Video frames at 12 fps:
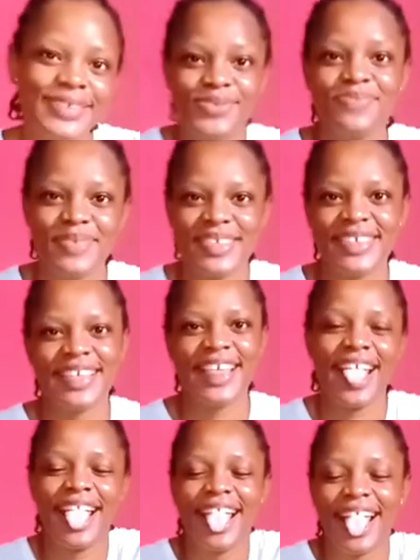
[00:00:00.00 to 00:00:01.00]
to be.
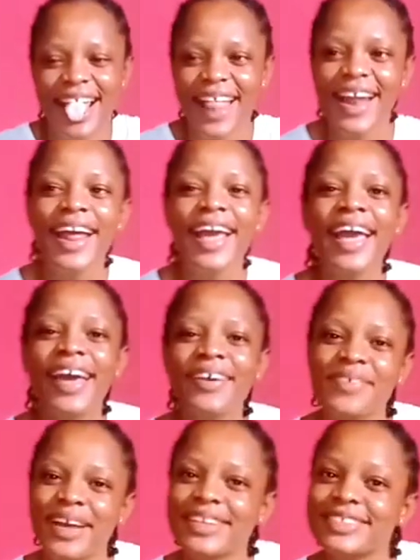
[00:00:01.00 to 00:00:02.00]

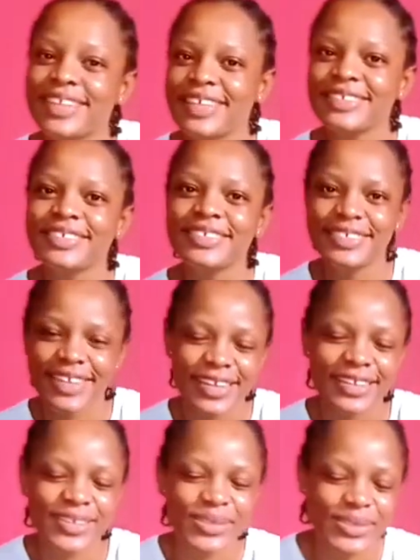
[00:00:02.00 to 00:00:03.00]
We're starting the
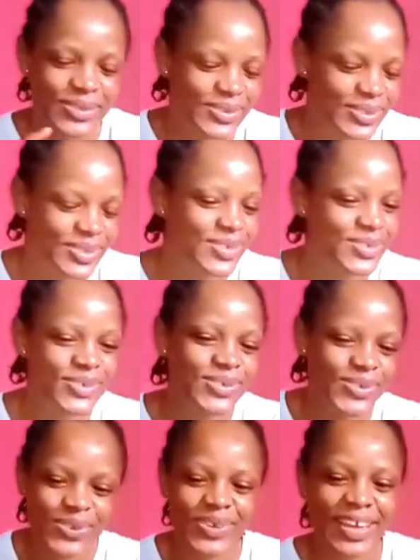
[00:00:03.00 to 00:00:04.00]
channel soon.
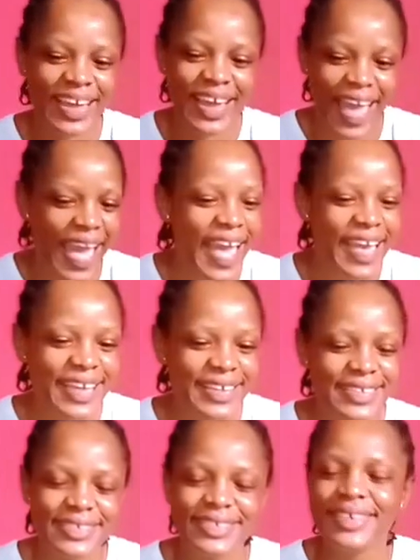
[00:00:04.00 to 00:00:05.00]
So
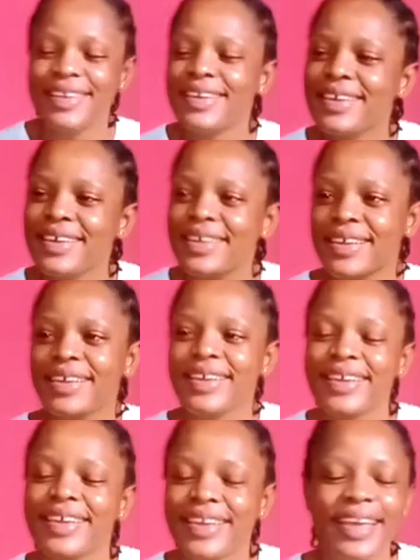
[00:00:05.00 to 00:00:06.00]
guys,
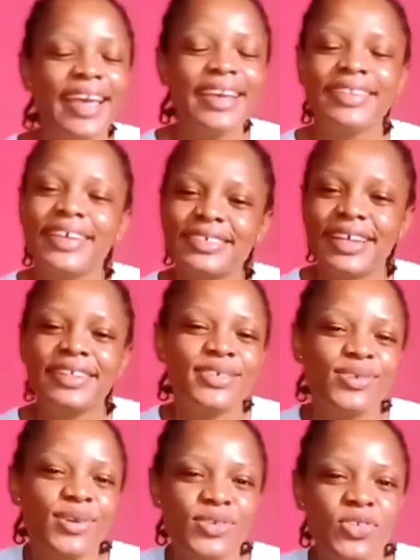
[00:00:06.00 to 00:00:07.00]
hey, that channel
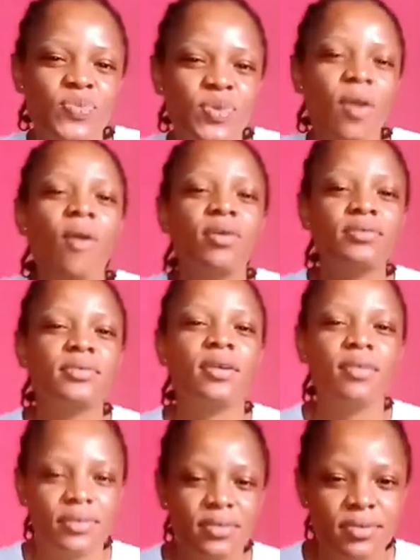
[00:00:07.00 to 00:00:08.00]
is going to be
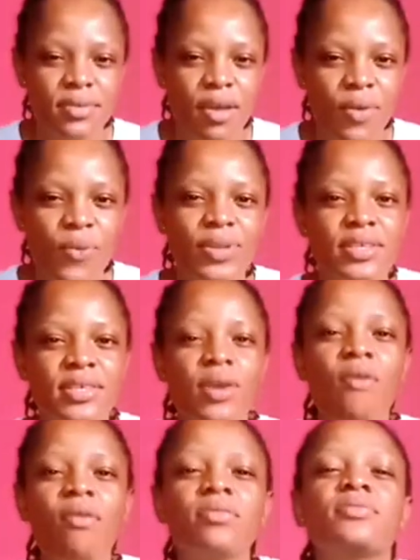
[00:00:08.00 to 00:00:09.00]
hot. When they
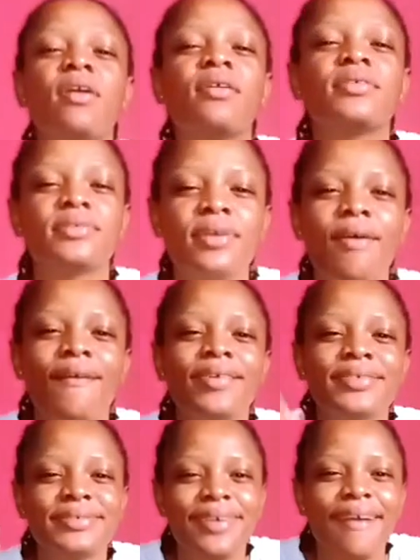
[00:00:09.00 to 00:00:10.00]
say hot,
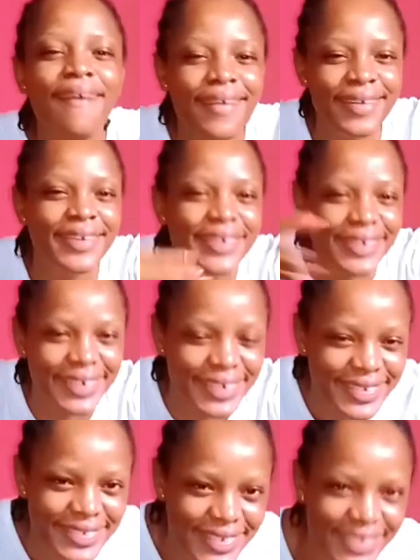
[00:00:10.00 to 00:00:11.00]

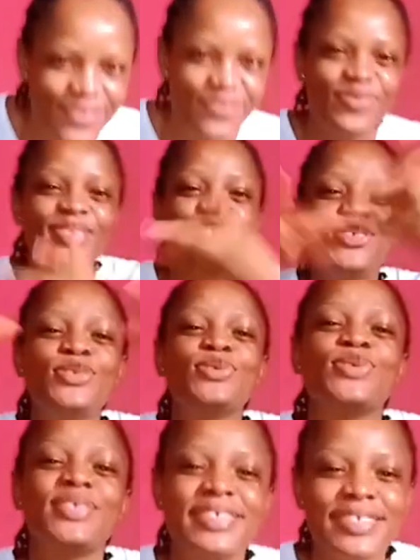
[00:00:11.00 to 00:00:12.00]
the food
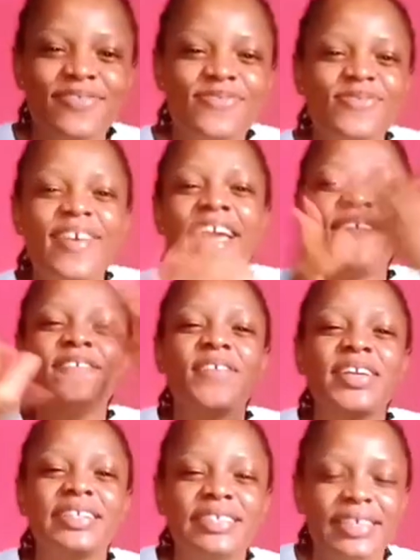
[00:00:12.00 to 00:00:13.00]
juice, the food,
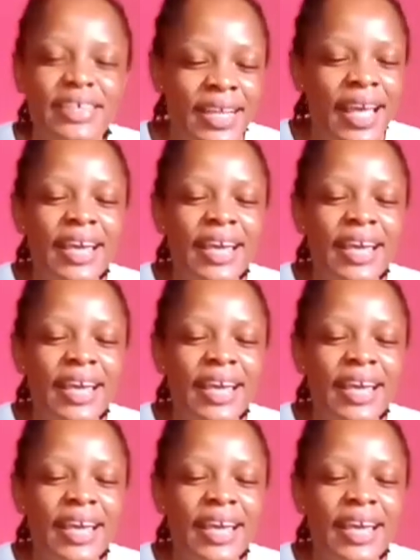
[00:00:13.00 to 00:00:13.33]
everything,